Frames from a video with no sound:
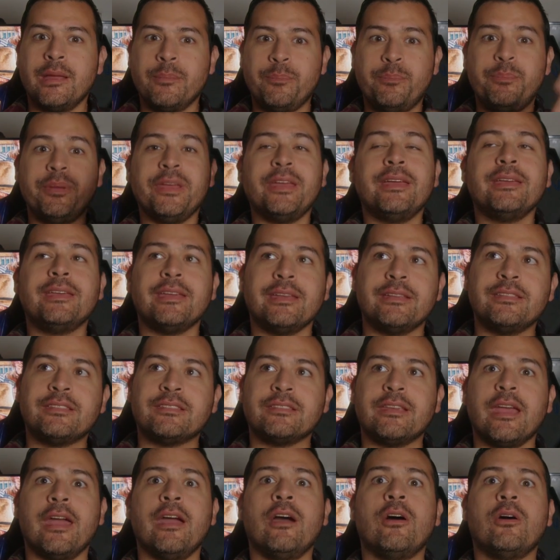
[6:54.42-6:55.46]
big in
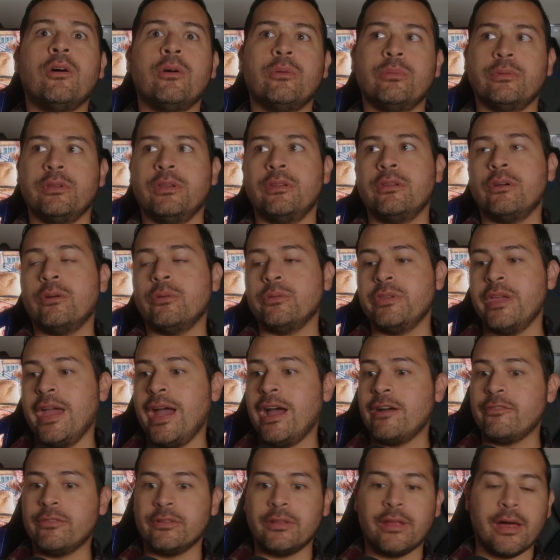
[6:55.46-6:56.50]
scale. You
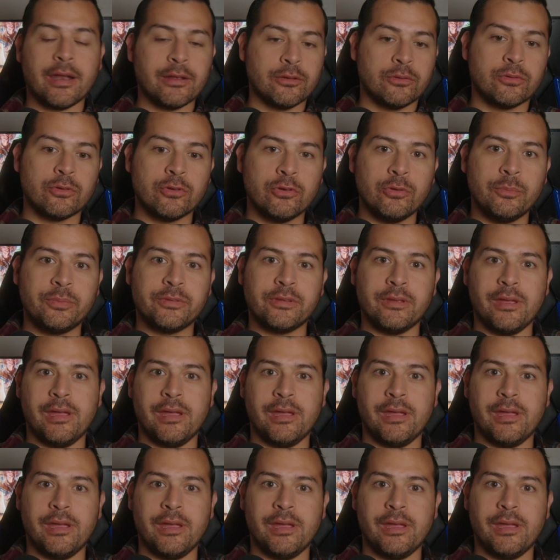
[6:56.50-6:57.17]
have a lot of groups,